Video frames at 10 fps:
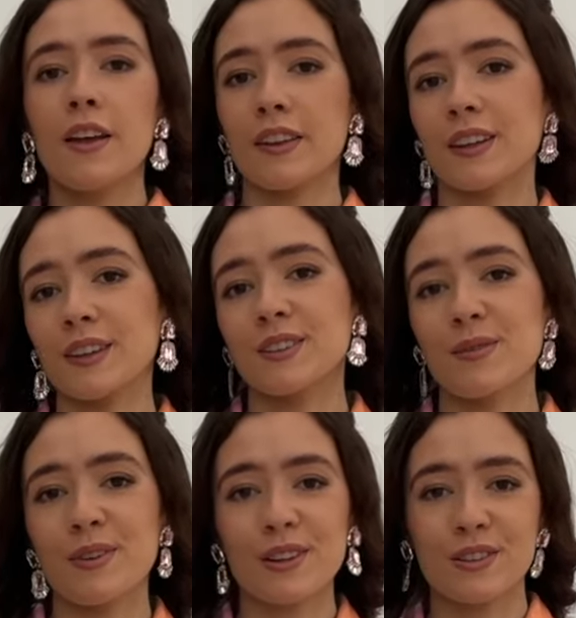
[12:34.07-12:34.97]
Thank you so
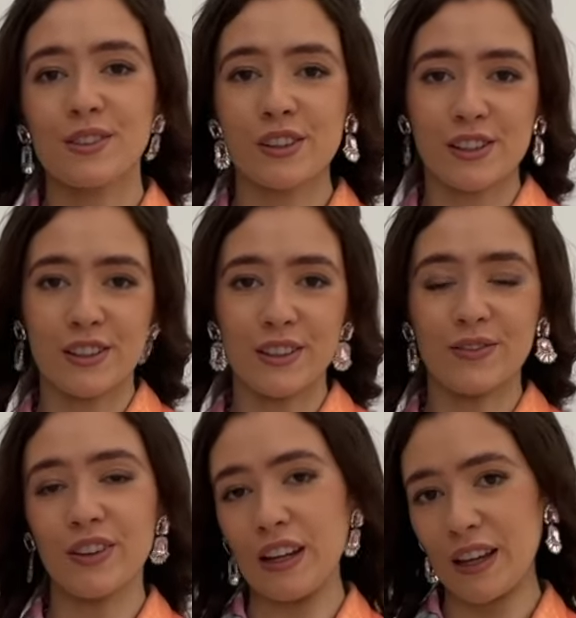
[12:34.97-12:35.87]
much for watching this
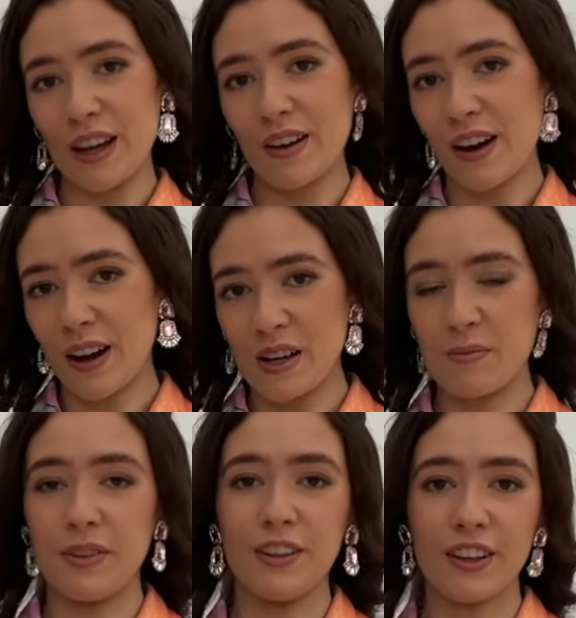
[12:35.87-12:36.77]
video. I
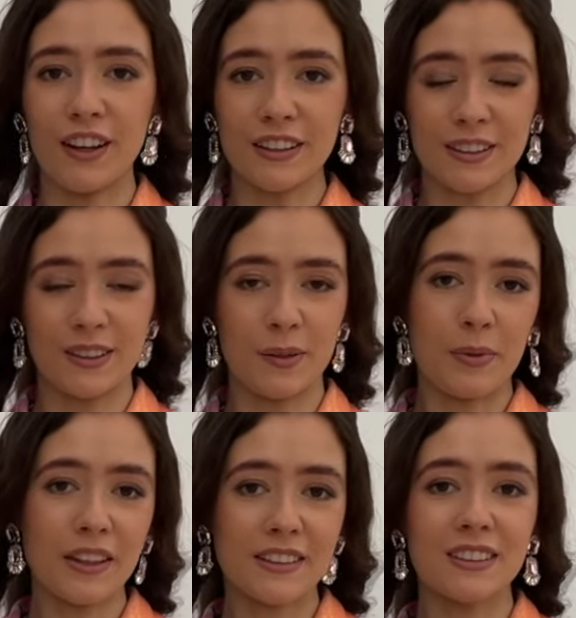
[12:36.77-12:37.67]
hope you liked the
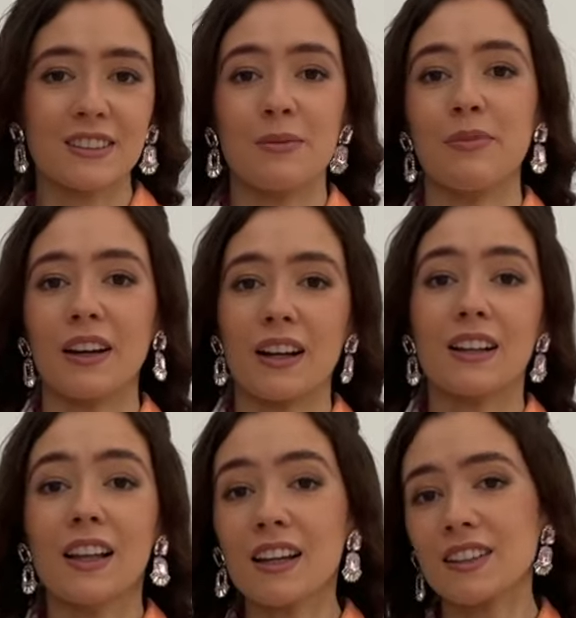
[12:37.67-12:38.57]
pieces in my
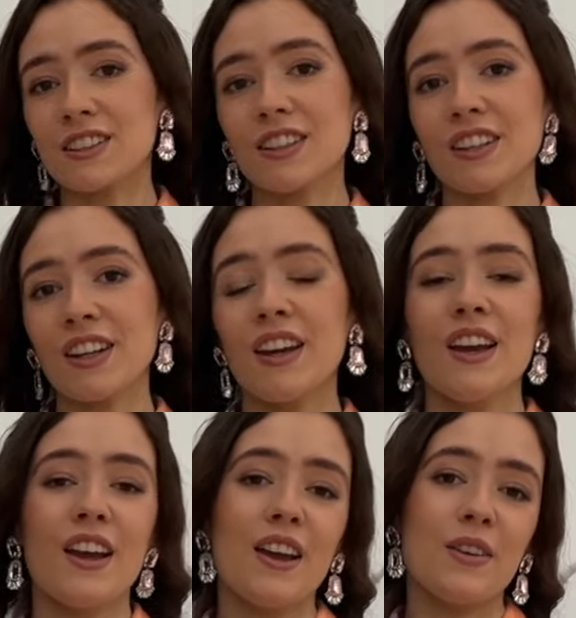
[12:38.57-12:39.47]
collection.
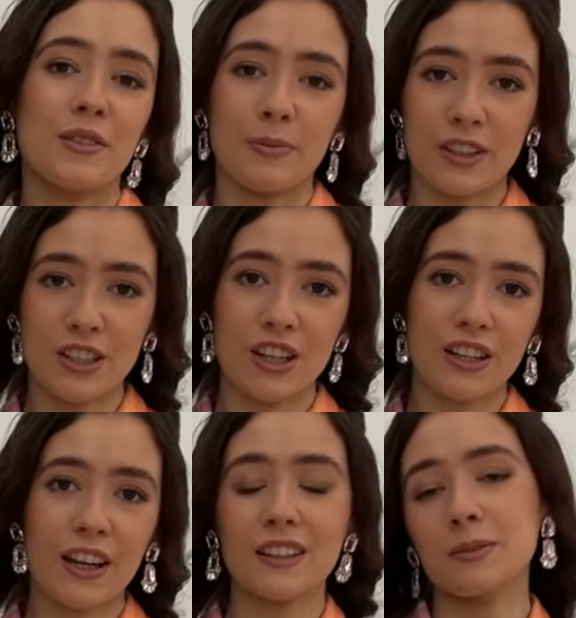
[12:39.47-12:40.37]
It's my SHEIN
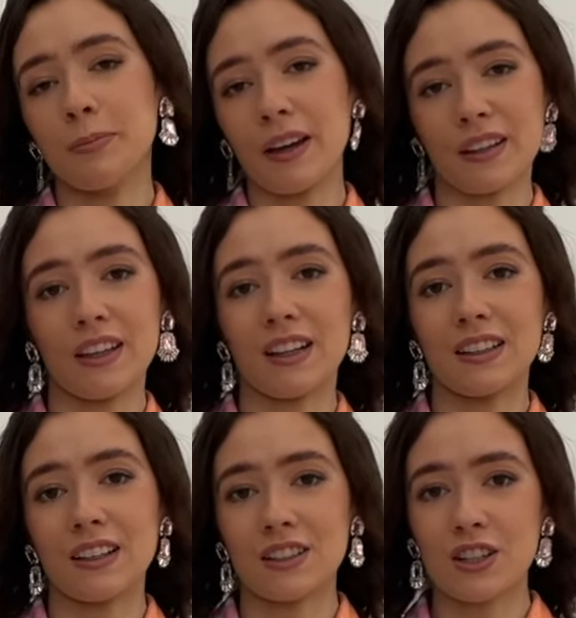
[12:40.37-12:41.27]
x Becki
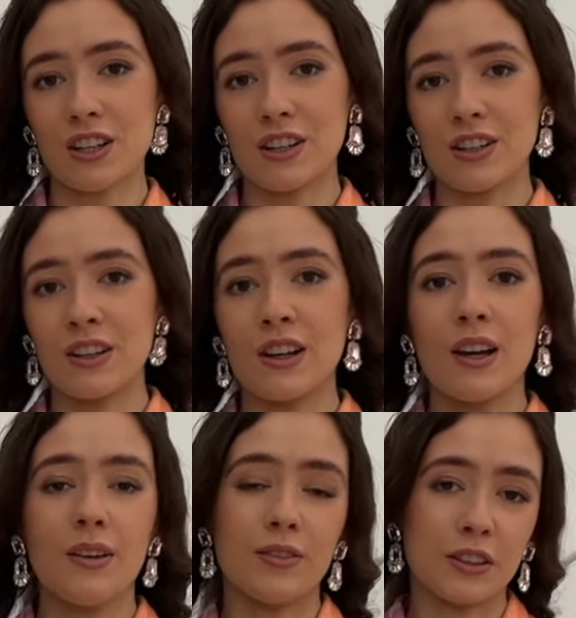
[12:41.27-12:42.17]
collection
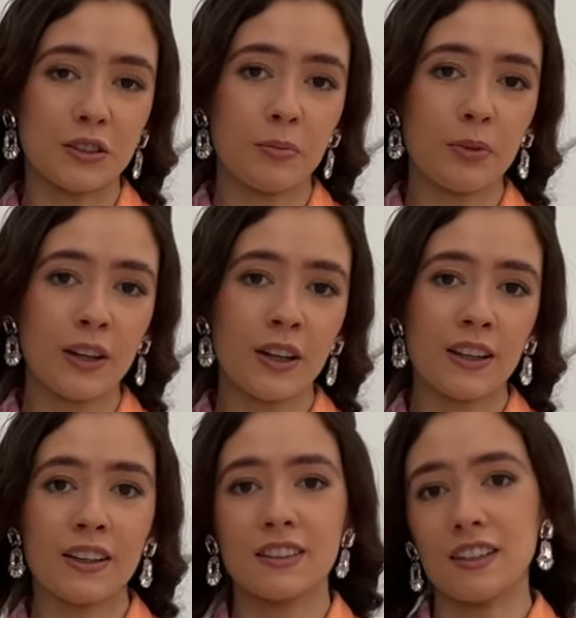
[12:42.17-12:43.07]
for
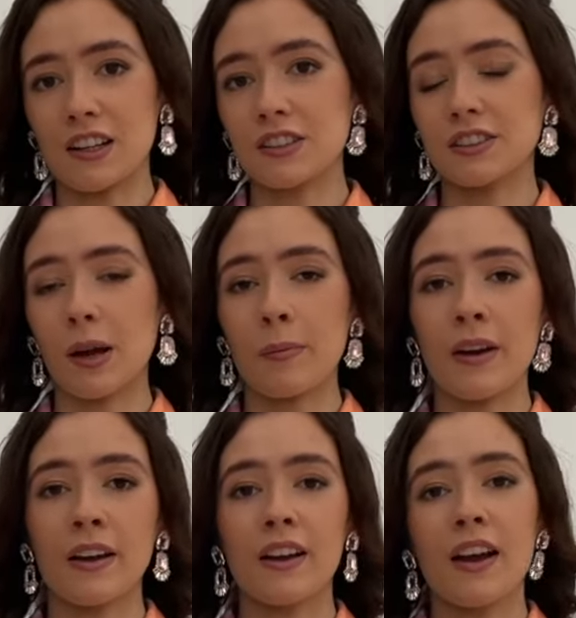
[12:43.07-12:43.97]
spring slash
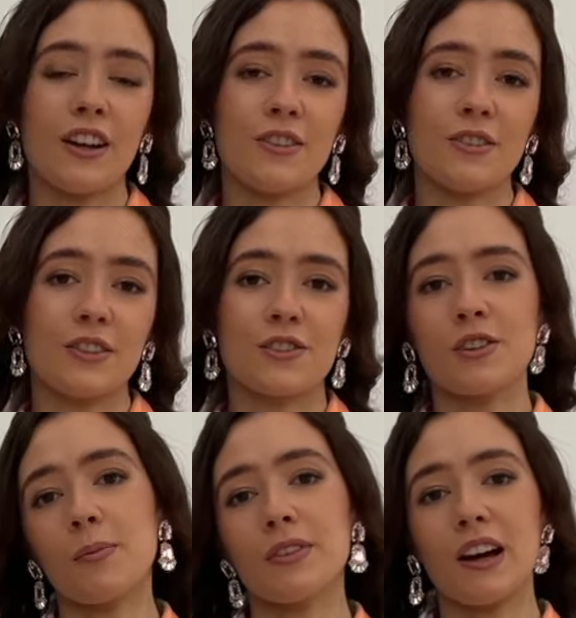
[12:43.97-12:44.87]
summer, and you can
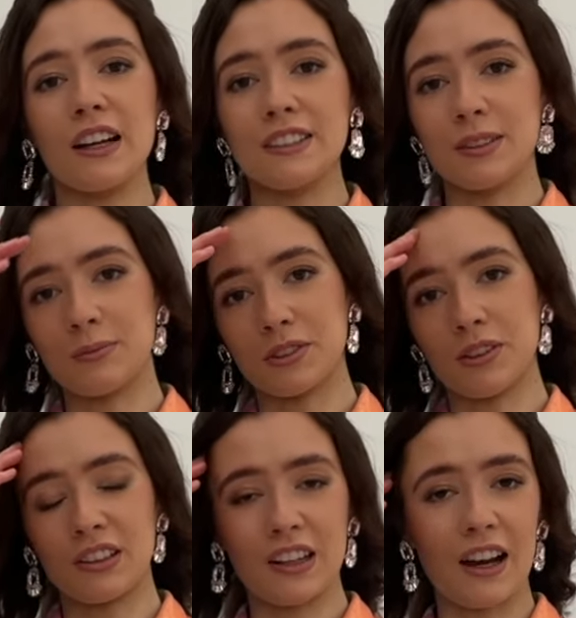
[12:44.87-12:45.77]
shop the items
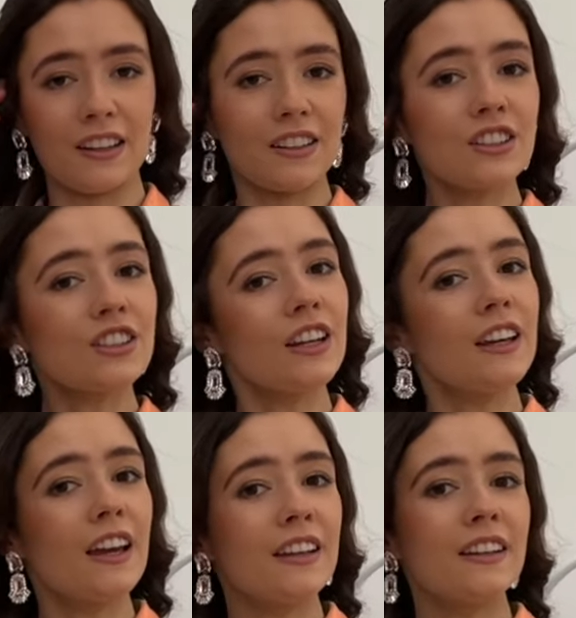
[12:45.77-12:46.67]
online at
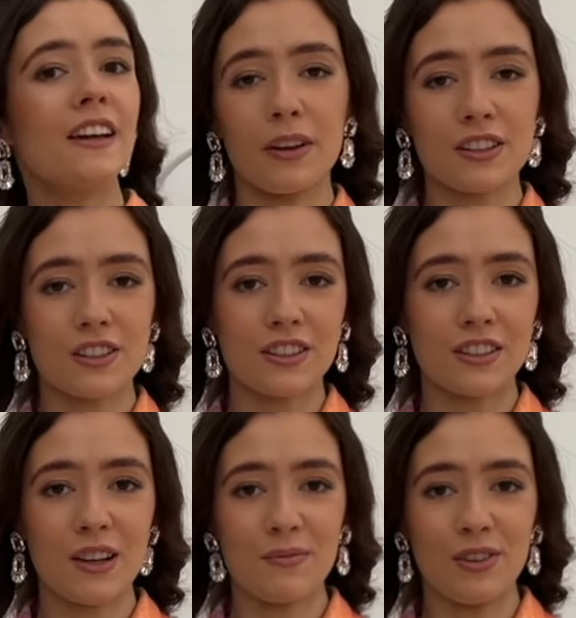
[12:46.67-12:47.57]
SHEIN. Make sure to
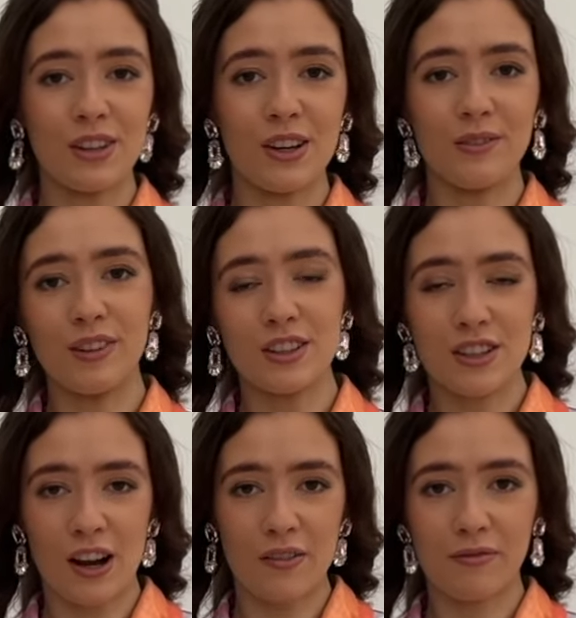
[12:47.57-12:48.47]
let me know which
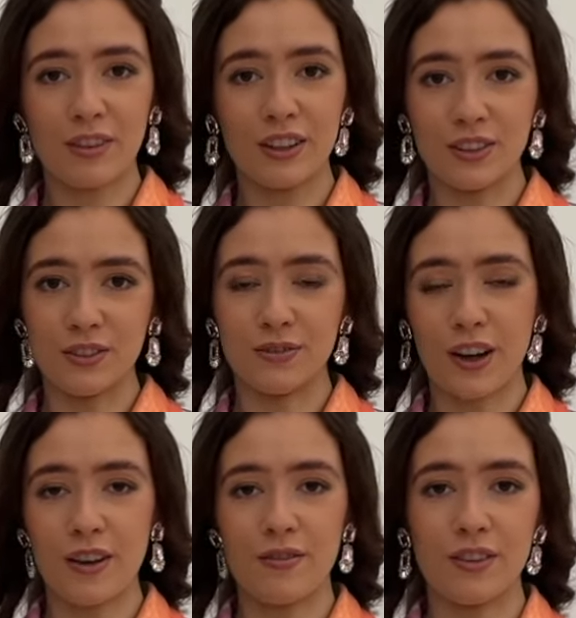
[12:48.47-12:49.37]
outfit is your
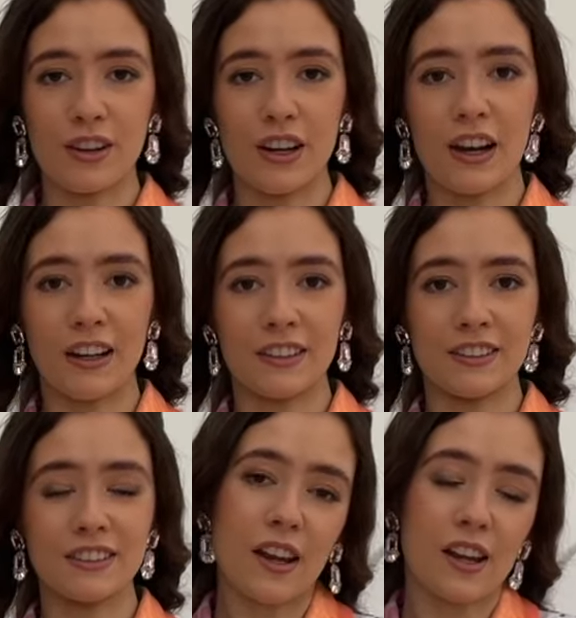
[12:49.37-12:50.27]
favourite,
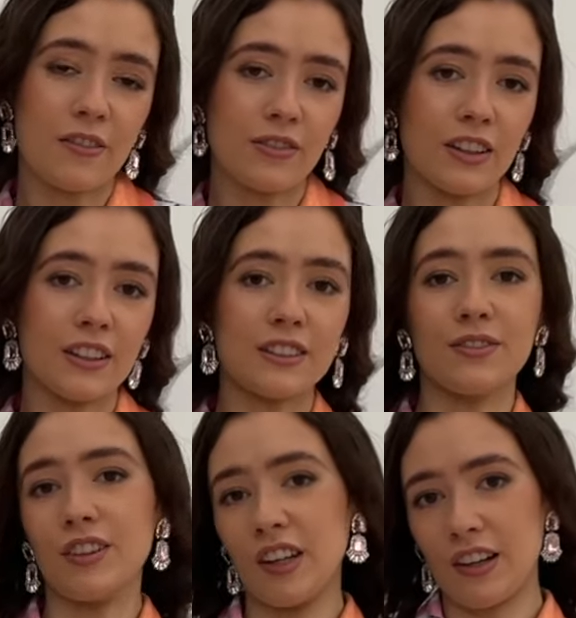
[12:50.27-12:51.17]
and give this
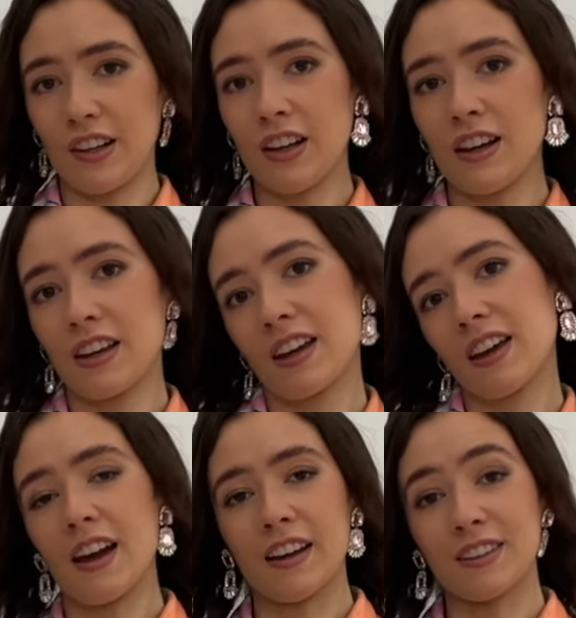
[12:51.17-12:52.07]
video a like
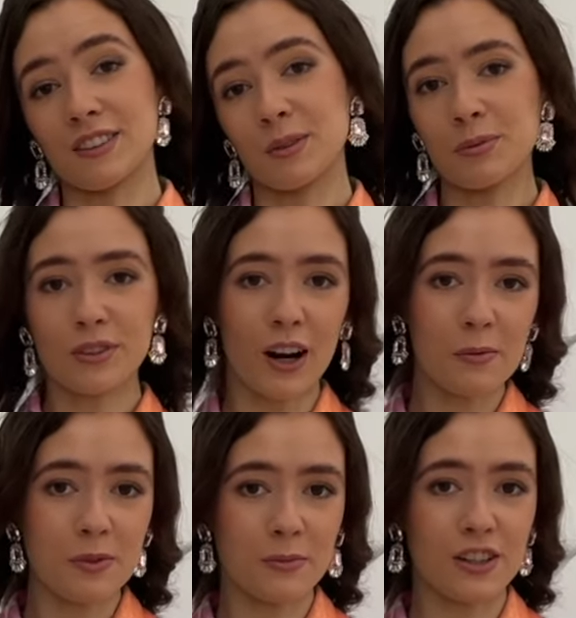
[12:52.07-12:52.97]
and
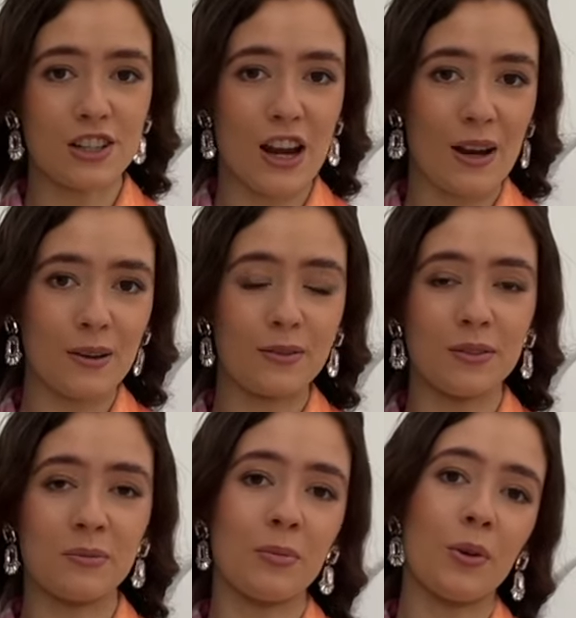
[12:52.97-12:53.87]
subscribe to my channel
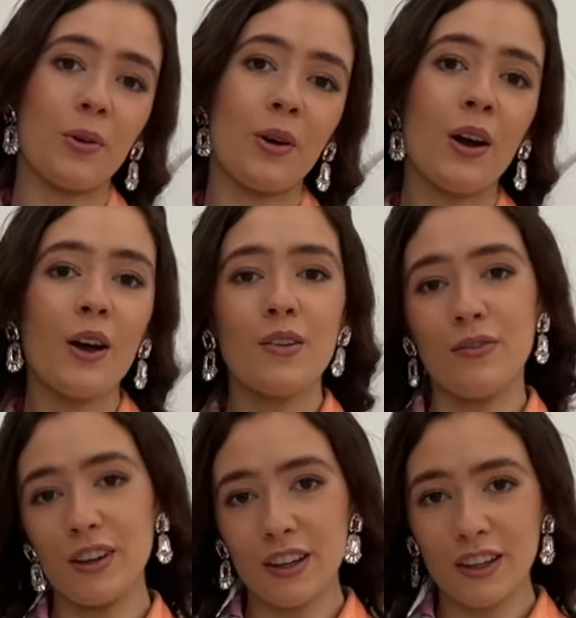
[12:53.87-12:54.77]
for more
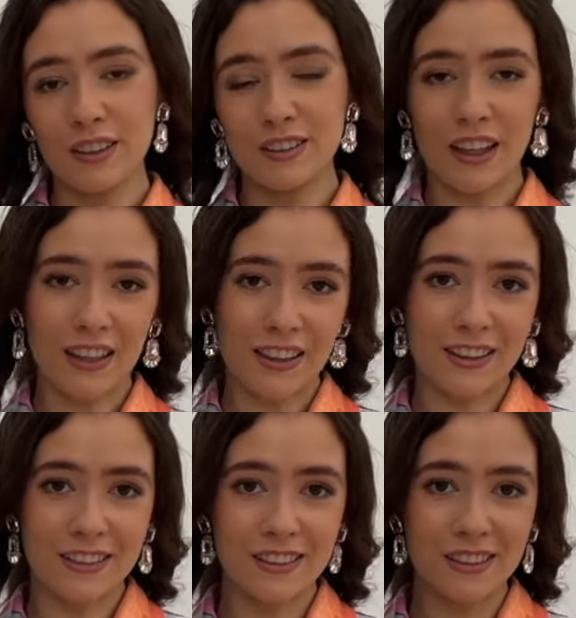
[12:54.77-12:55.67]
videos like
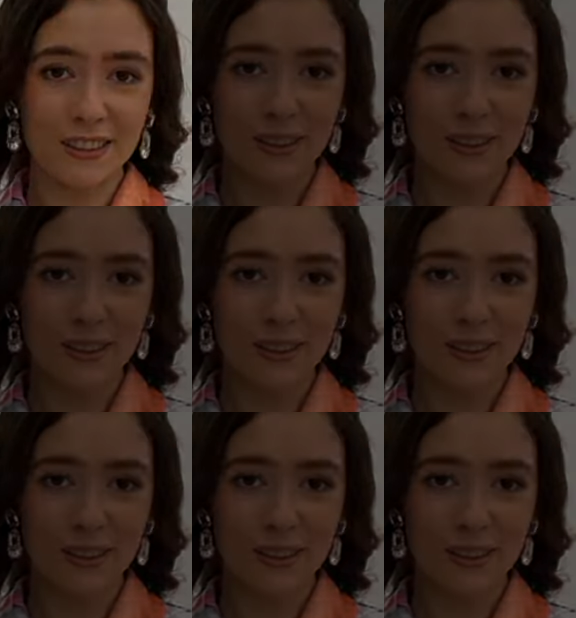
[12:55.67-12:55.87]
this.